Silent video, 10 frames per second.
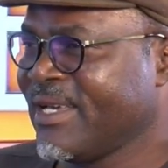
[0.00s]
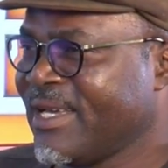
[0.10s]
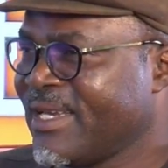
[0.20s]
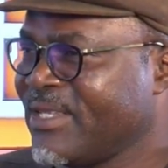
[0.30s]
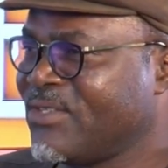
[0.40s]

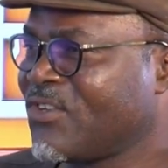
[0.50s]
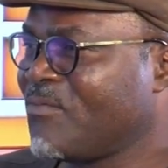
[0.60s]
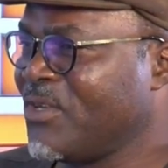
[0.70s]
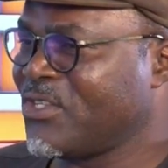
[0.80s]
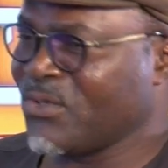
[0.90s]
and then took
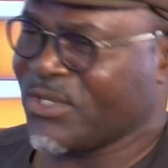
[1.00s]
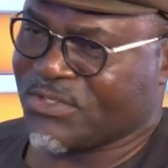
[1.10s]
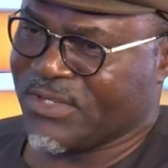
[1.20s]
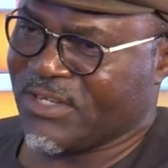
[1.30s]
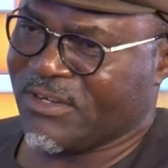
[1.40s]
me to a
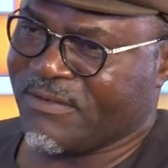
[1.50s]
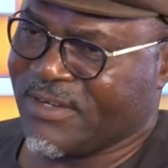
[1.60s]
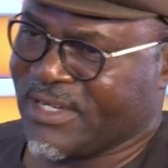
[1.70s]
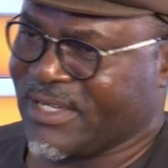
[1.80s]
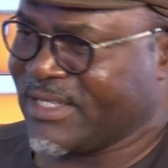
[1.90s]
string of
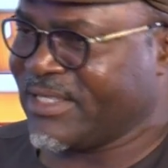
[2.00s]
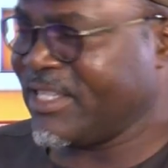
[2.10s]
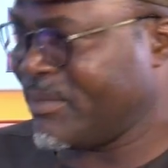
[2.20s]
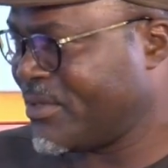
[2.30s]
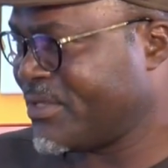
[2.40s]

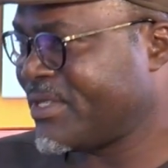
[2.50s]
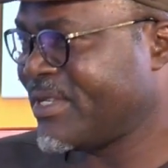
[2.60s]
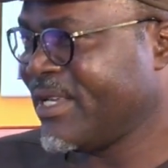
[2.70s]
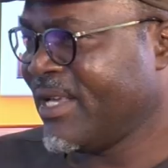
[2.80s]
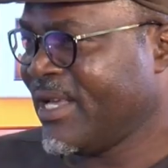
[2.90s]
tables
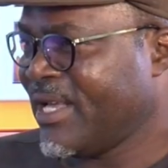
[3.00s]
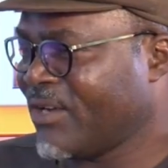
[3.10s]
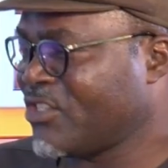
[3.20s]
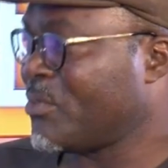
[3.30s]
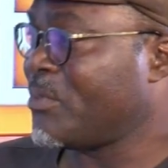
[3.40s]

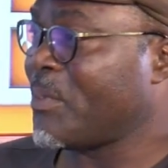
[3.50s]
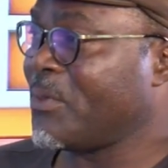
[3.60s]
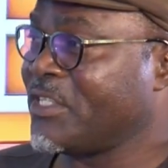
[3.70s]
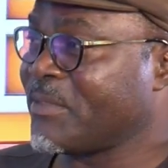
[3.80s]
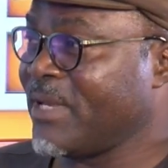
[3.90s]
which people
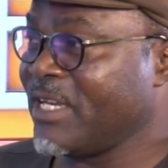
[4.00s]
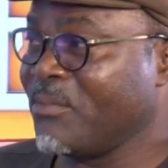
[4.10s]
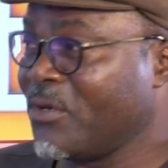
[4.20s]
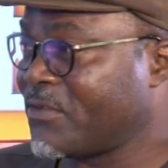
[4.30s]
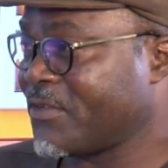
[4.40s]
displayed
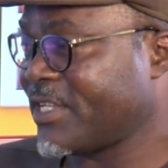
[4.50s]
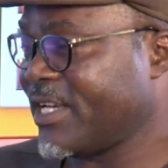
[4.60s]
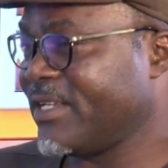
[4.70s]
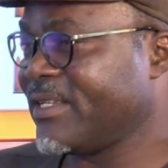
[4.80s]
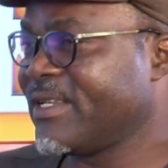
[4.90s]
books for
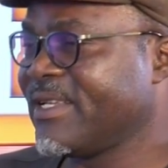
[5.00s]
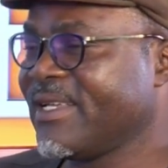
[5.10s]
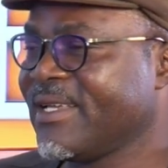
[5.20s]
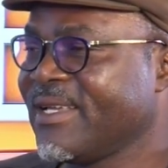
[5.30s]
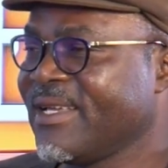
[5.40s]
sale.
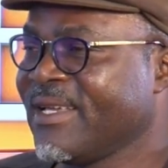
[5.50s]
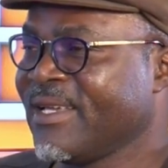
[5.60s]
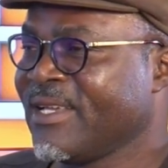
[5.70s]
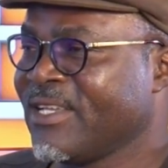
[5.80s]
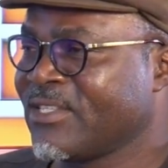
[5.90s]

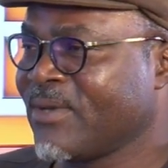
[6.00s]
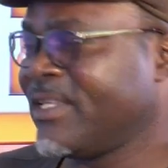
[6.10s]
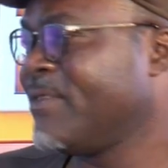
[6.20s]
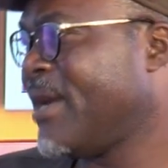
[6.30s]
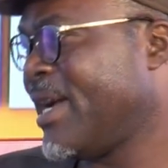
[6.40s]
So I
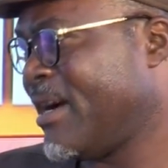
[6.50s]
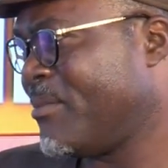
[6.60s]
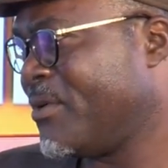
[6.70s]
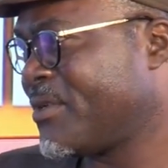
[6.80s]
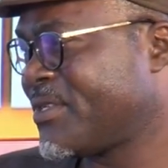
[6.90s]
did buy her
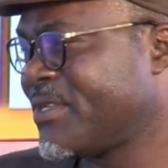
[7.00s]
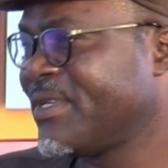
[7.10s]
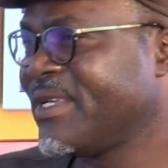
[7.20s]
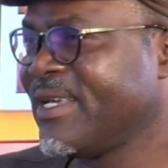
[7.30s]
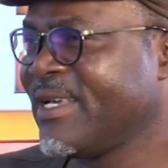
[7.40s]
books.
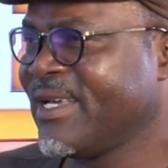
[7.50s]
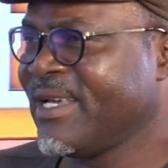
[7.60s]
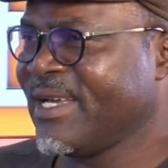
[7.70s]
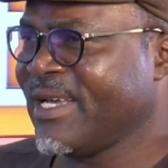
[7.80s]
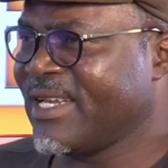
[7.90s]

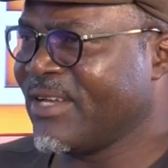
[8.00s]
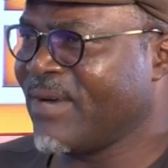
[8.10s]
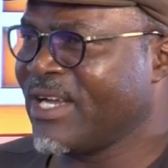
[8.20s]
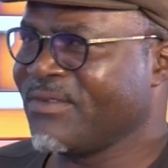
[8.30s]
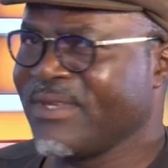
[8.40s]
And then
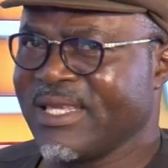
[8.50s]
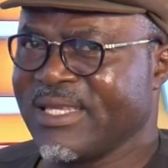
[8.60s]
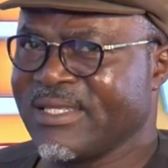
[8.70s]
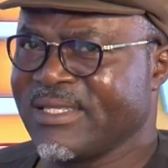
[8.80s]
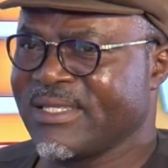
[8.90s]
while
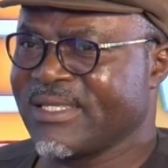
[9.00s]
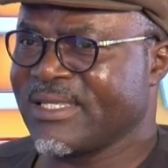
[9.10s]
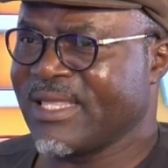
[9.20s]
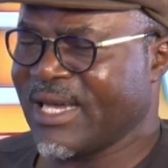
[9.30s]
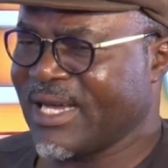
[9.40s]
doing
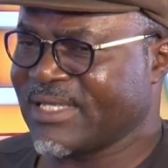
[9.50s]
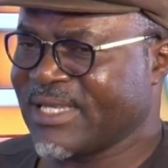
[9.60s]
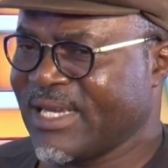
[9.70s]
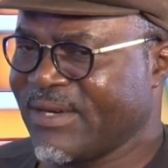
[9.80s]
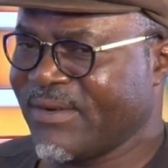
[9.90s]
that,
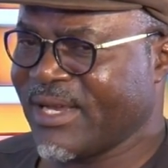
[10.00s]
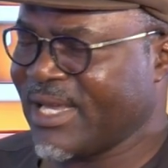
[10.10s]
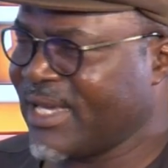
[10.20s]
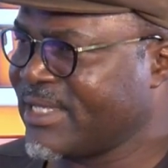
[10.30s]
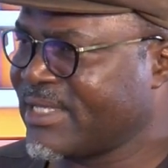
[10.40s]
I
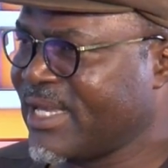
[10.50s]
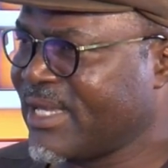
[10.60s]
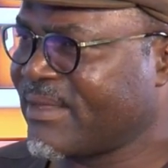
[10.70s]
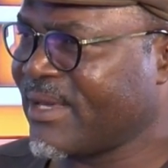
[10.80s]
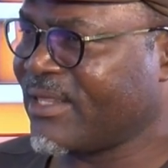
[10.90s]
realized
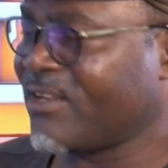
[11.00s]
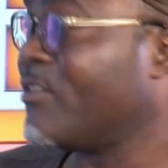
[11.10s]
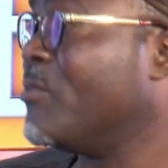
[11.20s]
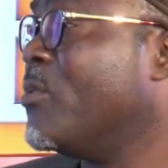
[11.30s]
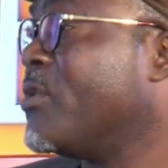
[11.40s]
that one of the
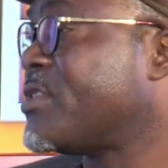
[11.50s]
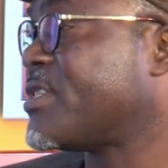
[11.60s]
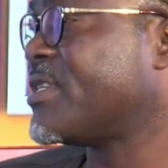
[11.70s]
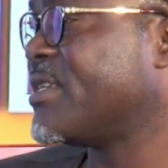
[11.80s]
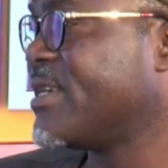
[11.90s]

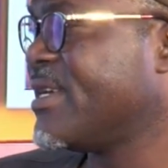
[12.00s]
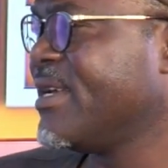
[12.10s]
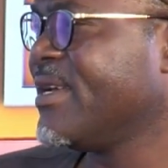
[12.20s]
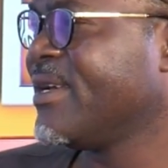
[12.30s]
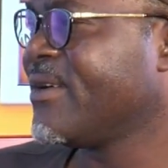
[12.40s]
books
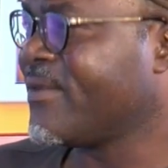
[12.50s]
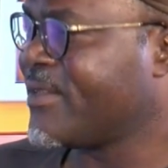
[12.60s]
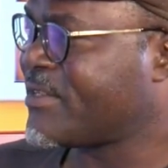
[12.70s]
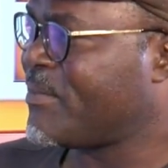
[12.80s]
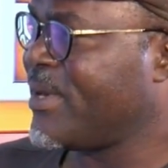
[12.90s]
on
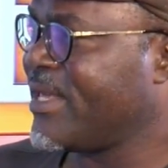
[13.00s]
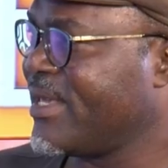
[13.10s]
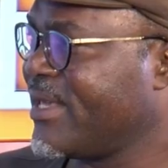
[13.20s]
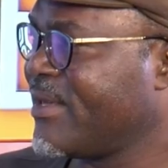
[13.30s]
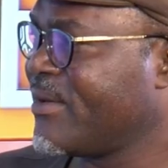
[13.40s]

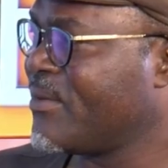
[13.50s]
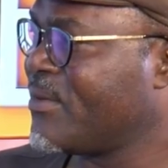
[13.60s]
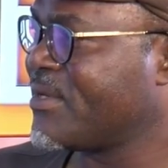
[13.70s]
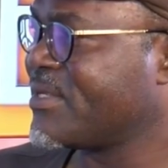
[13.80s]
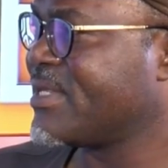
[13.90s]
display
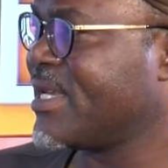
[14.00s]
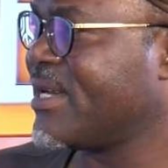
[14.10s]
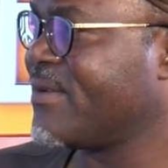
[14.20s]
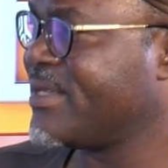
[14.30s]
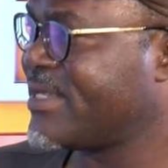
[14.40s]
was
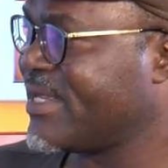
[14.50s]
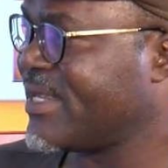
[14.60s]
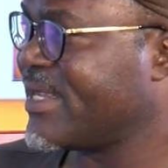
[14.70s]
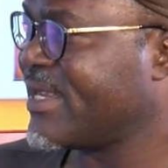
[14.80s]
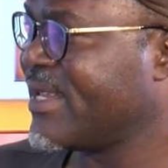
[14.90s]
written